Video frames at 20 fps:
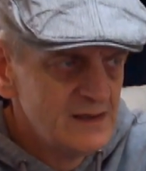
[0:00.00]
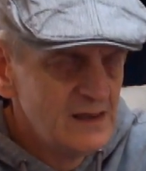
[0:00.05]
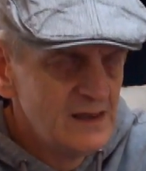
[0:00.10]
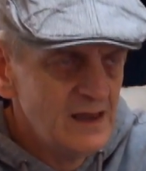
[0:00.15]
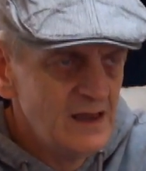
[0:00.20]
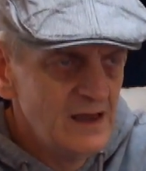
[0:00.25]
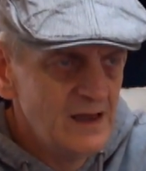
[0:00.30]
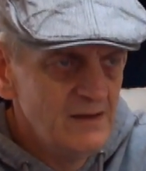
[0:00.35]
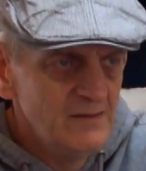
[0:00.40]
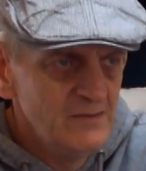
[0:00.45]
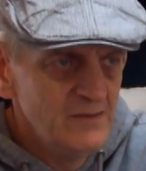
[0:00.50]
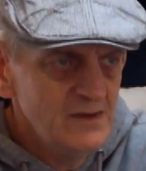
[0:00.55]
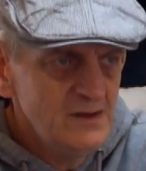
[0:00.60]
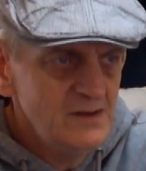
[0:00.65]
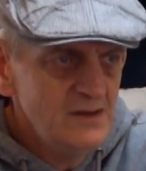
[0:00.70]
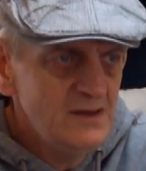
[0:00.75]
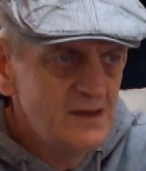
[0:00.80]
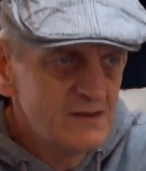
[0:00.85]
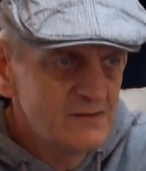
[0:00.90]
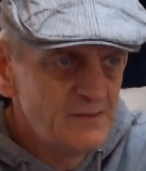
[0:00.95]

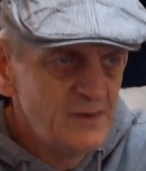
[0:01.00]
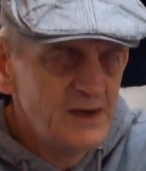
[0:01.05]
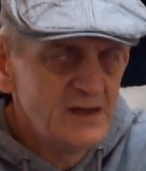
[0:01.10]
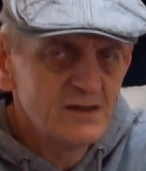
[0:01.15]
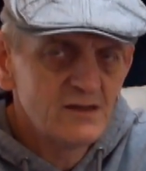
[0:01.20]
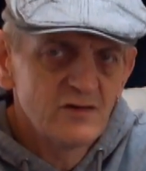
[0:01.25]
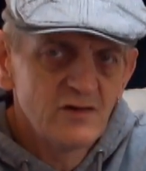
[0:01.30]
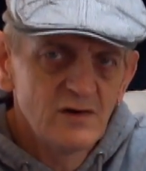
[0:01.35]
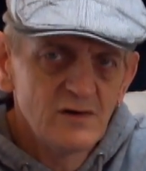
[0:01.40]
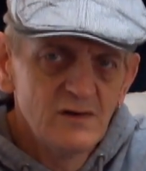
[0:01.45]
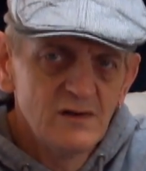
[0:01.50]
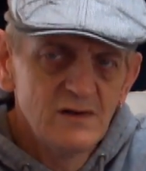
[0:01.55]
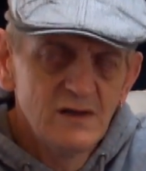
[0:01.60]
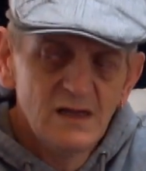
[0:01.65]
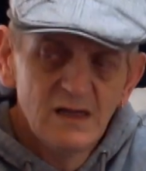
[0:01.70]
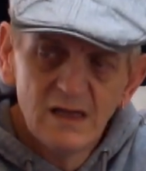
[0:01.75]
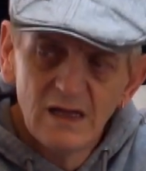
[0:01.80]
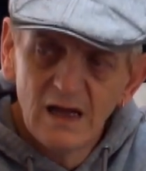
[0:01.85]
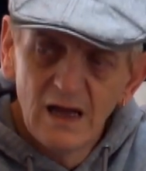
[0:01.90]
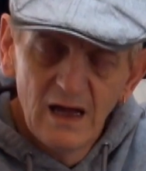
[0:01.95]
It's been a struggle,
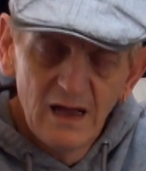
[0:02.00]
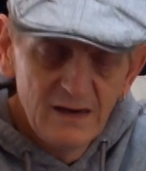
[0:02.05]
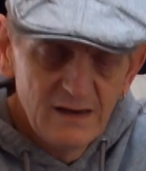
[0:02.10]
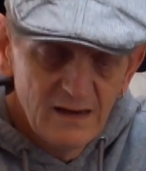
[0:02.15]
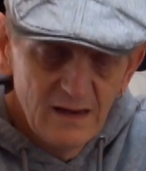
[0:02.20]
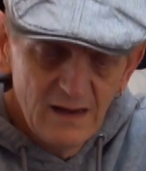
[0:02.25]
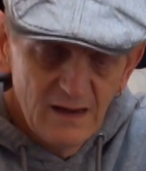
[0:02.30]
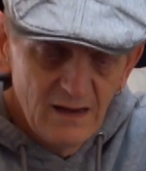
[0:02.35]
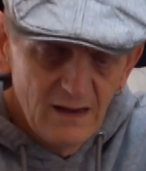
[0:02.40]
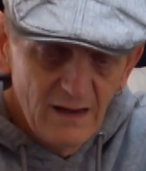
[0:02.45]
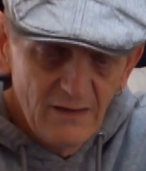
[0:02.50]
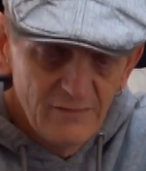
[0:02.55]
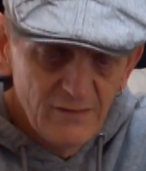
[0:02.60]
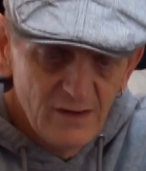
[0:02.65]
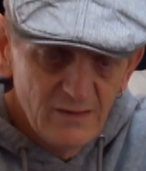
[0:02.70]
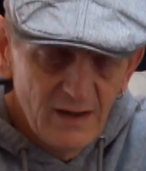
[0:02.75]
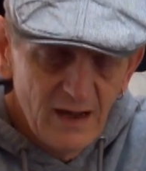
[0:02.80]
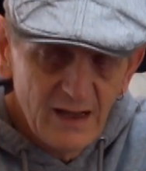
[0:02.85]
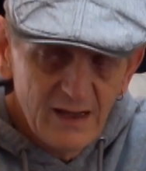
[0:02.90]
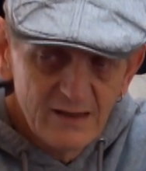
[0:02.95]
and
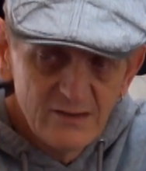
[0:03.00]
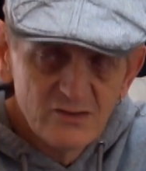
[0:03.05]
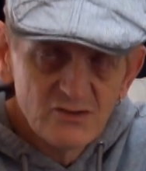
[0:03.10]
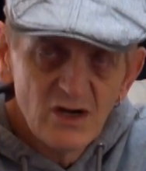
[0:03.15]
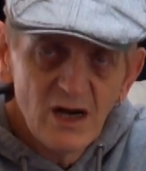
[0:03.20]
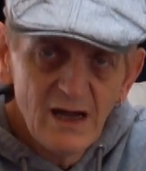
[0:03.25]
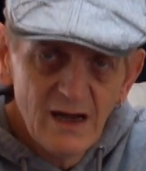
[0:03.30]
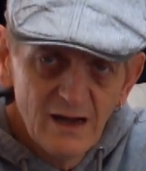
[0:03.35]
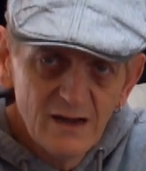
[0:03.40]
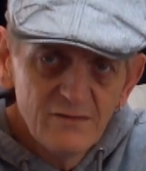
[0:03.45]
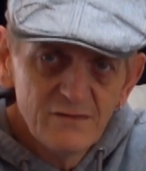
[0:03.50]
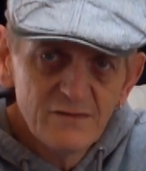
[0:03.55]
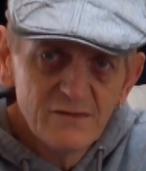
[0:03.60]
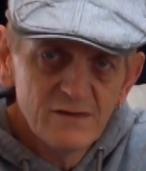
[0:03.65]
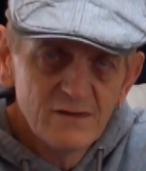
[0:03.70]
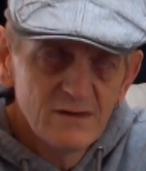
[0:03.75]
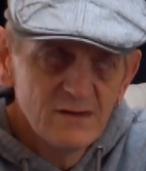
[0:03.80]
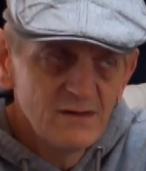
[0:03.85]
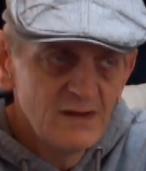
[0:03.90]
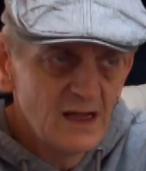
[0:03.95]
I can drive,
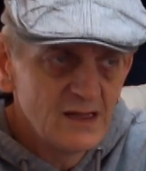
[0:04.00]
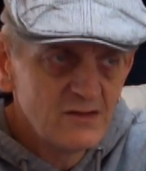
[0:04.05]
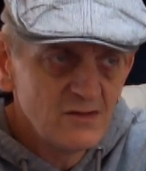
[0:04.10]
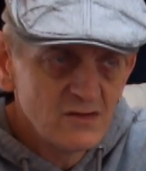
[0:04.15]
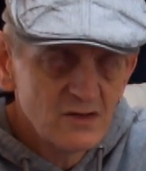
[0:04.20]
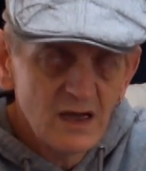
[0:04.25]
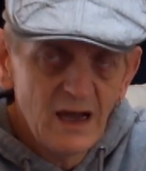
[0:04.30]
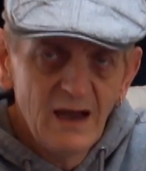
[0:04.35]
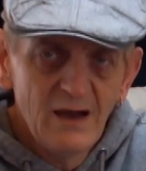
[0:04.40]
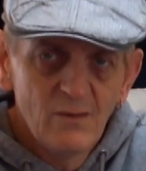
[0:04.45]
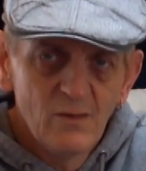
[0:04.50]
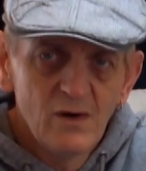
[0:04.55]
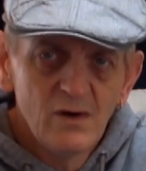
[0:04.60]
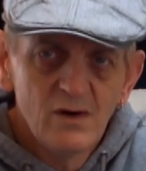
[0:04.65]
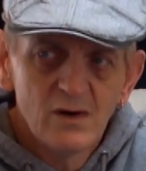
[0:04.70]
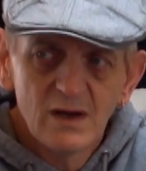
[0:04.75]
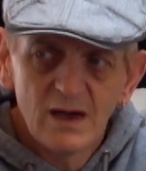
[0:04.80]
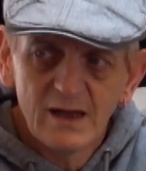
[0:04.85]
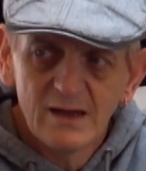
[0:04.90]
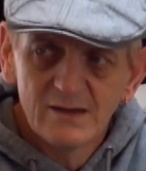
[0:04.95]
I just can't
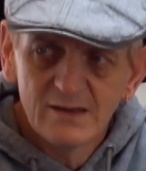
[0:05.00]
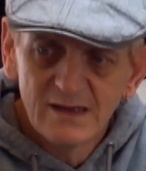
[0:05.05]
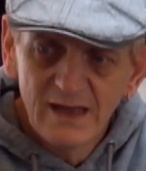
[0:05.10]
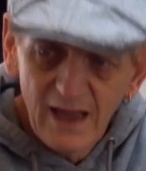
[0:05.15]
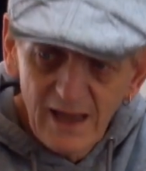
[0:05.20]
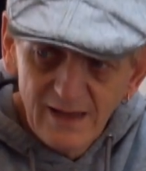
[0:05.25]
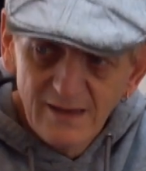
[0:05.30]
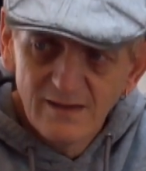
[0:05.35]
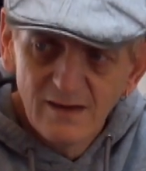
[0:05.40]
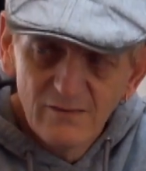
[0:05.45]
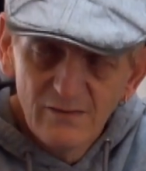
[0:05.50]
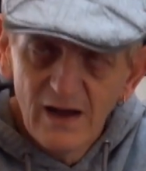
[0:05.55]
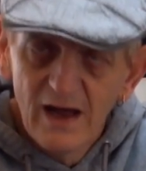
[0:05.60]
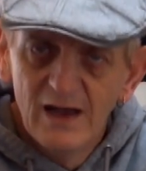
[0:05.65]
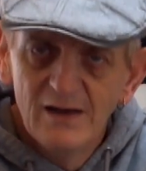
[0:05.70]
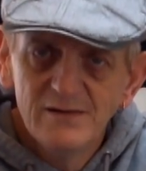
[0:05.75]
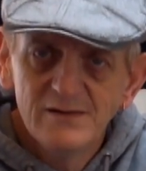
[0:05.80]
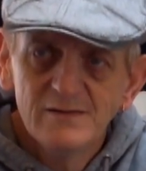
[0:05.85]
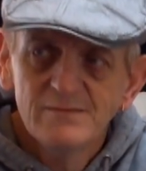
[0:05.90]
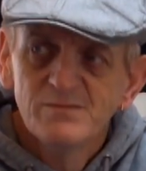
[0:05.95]
walk. I can get in the
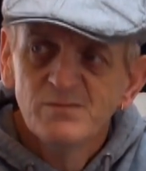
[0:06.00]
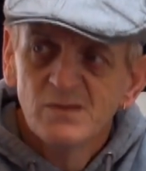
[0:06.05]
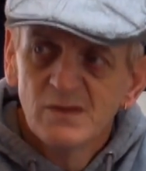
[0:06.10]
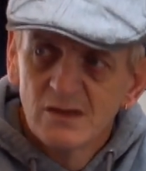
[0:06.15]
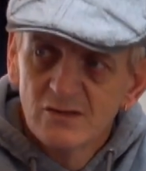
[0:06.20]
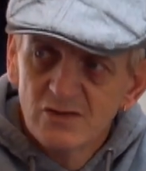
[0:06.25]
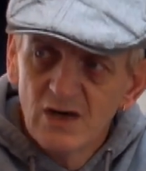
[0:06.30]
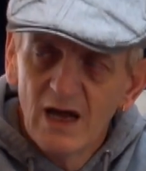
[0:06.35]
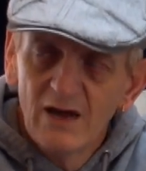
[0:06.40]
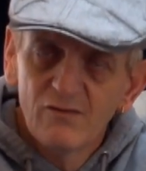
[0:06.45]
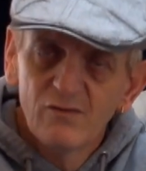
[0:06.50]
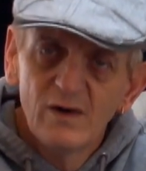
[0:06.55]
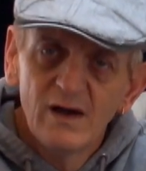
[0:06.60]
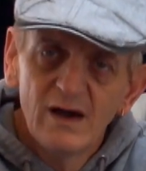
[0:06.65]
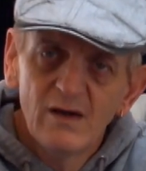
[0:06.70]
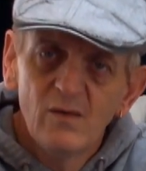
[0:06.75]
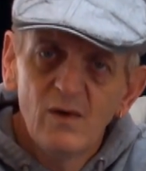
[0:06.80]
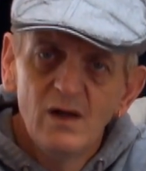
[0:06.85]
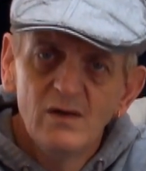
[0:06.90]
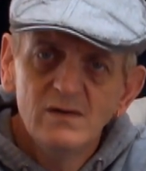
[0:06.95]
van, drive where
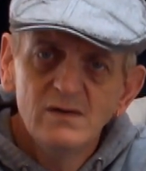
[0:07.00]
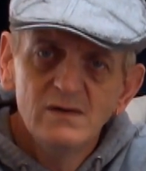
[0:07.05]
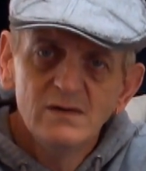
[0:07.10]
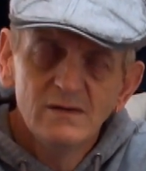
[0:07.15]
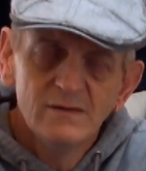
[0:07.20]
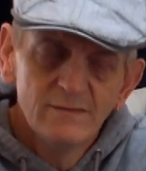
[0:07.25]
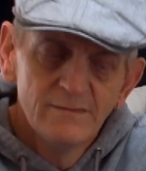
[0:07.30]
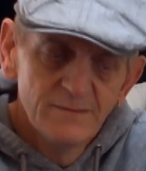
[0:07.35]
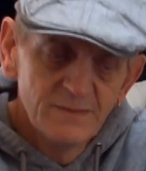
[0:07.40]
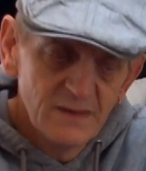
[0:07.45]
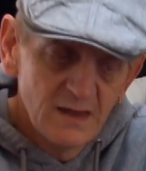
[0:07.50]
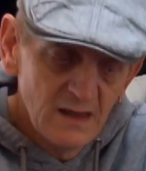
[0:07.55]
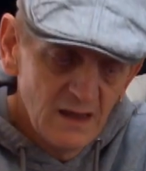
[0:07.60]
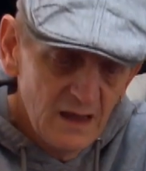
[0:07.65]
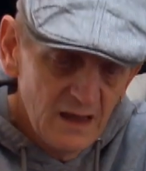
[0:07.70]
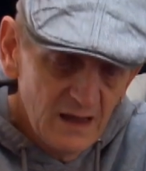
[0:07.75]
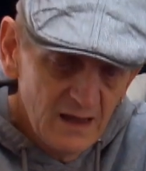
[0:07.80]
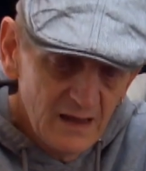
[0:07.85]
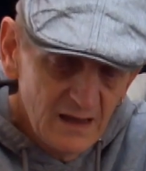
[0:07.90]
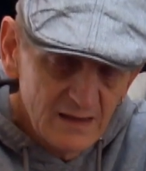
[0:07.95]
I want,
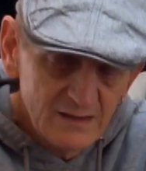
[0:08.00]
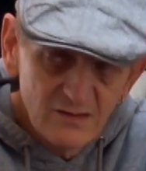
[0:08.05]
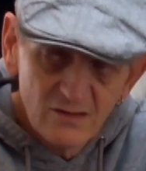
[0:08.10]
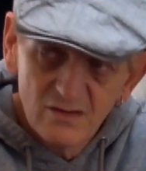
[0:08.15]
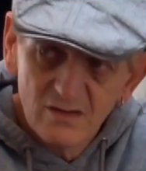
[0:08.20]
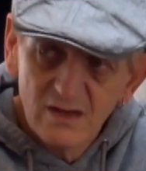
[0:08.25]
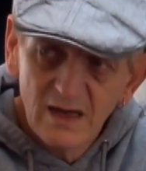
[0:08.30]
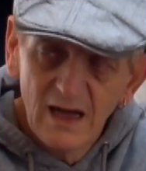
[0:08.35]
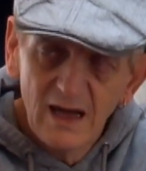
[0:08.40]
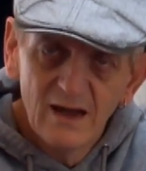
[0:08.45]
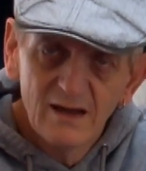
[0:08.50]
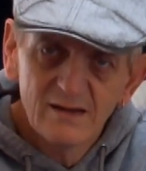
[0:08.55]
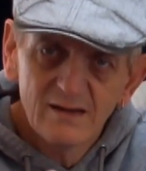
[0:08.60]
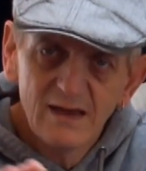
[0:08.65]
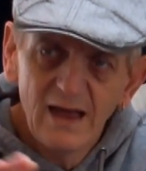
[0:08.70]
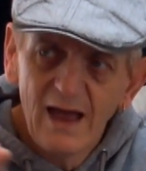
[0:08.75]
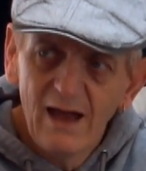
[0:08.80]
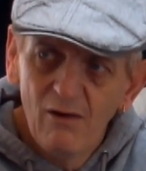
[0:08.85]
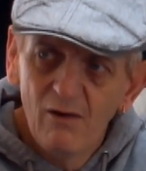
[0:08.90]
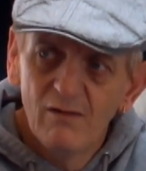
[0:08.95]
I just can't
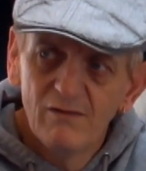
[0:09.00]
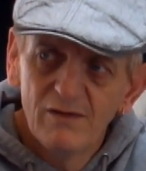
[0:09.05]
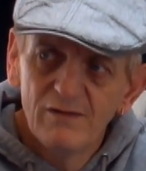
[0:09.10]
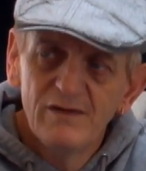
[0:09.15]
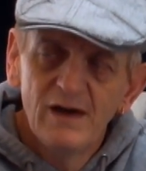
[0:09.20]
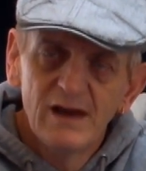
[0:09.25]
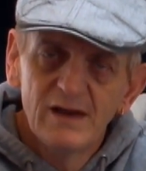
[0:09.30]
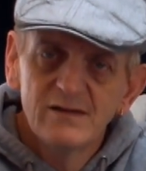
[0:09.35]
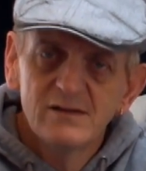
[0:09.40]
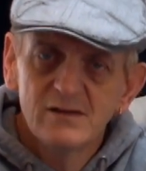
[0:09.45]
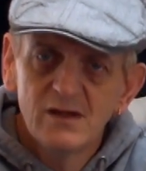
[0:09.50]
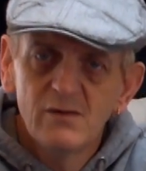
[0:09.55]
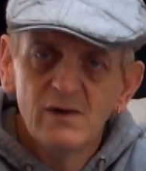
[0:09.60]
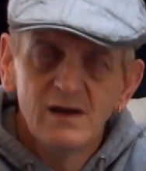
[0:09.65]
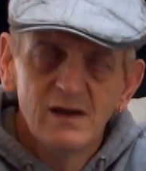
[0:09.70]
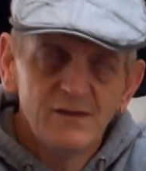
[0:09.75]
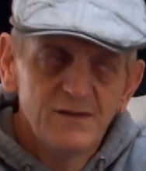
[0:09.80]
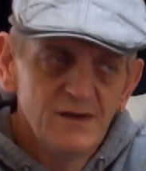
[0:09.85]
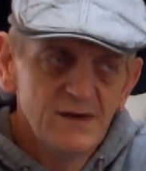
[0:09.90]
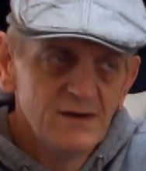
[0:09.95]
get out of the van and do
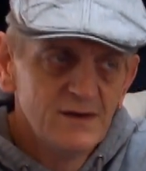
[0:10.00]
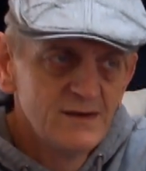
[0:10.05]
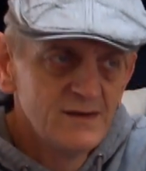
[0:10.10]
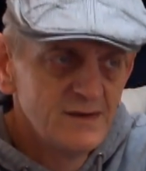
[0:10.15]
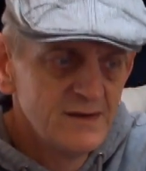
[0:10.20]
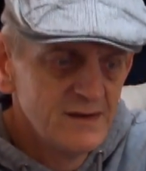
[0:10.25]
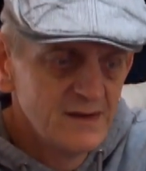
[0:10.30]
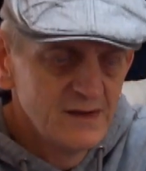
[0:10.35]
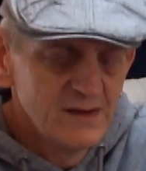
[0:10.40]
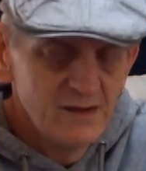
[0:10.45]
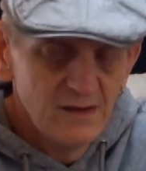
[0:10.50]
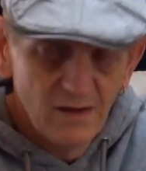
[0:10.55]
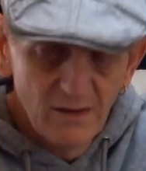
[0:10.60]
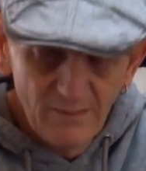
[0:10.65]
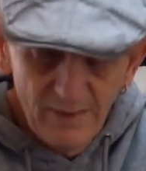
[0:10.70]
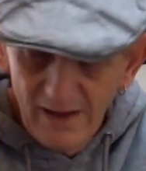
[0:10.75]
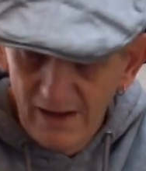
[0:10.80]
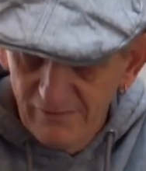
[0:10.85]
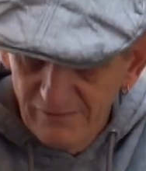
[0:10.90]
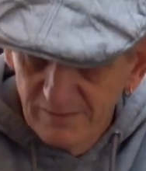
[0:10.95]
anything, you know,
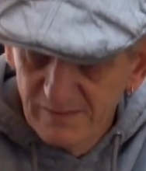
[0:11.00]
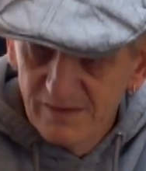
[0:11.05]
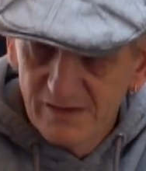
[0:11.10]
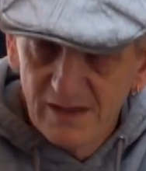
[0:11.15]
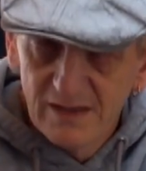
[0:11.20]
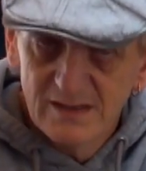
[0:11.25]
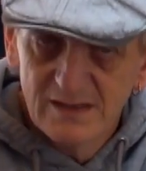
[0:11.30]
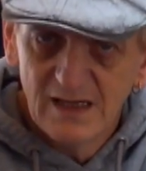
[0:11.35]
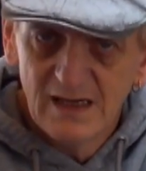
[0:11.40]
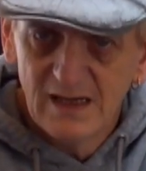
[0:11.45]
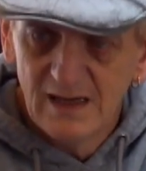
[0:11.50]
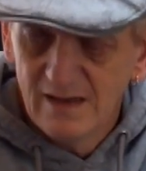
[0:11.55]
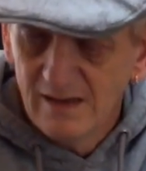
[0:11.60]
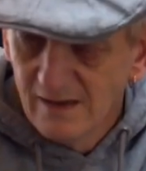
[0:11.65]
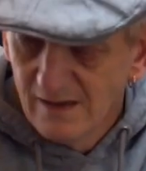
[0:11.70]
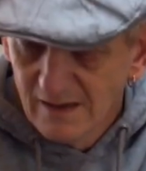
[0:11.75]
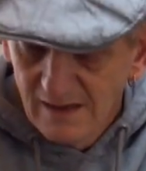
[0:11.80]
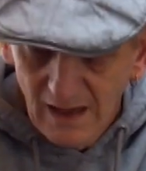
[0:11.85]
apart from sit here.